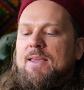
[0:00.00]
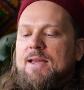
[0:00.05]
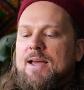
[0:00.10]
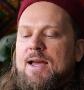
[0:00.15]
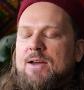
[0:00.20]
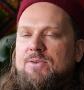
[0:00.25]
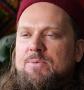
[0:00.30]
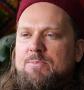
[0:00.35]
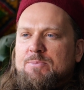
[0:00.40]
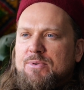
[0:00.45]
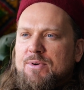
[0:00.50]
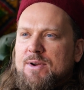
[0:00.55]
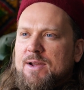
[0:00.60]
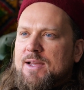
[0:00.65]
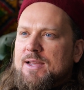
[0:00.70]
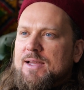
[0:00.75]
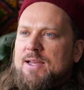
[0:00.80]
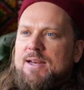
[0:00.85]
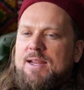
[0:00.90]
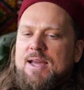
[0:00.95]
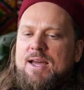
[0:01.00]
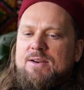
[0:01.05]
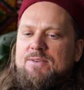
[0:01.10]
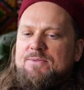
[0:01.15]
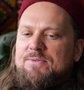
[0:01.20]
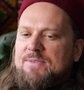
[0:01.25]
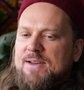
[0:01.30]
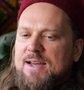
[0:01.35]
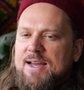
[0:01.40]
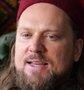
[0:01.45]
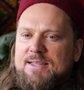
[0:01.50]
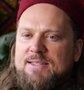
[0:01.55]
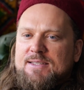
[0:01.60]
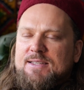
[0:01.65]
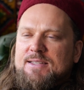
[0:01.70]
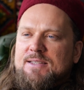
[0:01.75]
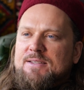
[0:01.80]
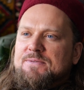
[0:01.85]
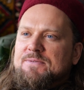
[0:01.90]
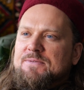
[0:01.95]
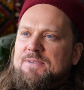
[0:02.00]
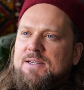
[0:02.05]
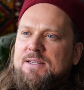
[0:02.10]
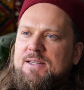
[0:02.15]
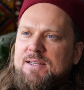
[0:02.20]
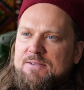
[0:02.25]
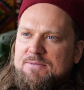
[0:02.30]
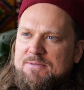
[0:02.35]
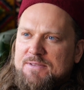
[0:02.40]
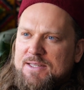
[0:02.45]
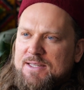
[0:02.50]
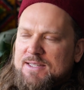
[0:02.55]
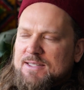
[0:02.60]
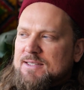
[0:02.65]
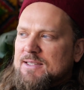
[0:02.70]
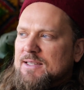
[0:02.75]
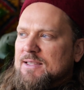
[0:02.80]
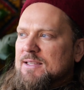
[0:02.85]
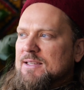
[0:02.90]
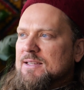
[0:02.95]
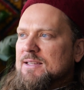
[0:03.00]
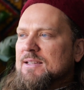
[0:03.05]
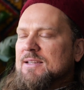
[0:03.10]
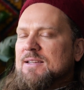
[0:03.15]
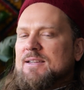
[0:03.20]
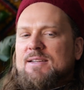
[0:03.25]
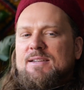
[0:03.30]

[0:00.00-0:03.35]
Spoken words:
how to pray and how to fast and the fiqh of this and the